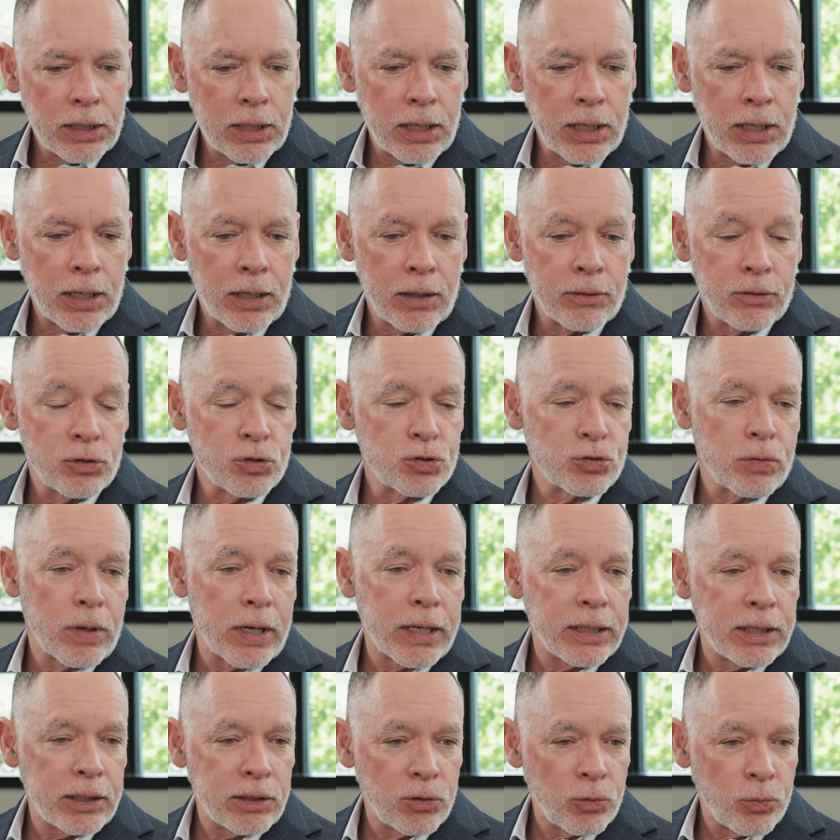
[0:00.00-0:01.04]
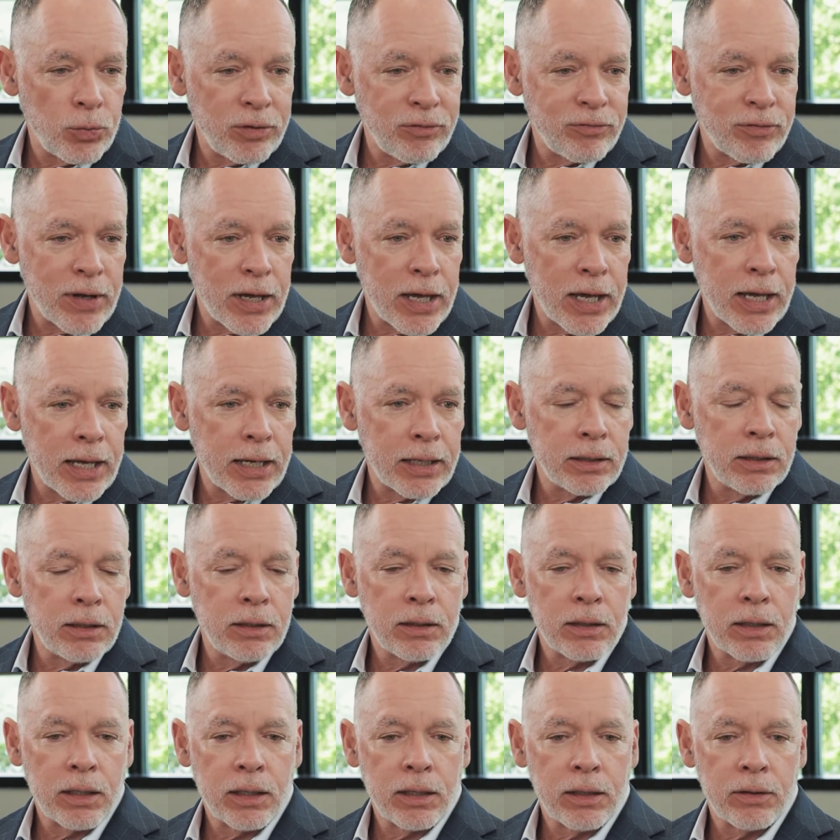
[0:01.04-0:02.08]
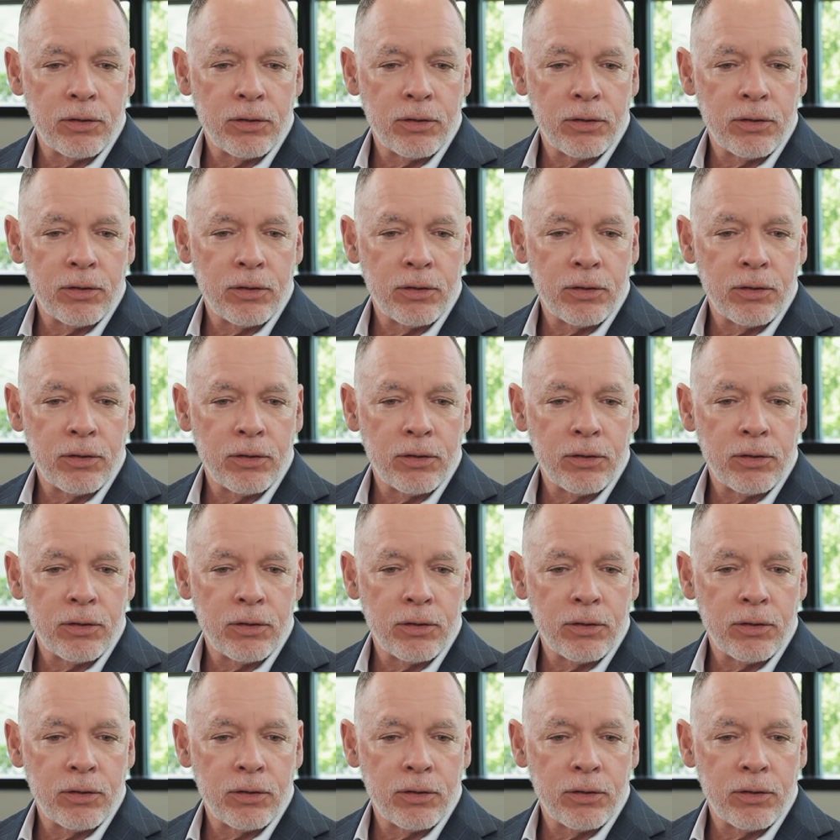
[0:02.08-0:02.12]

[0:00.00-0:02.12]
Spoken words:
the training that we've had,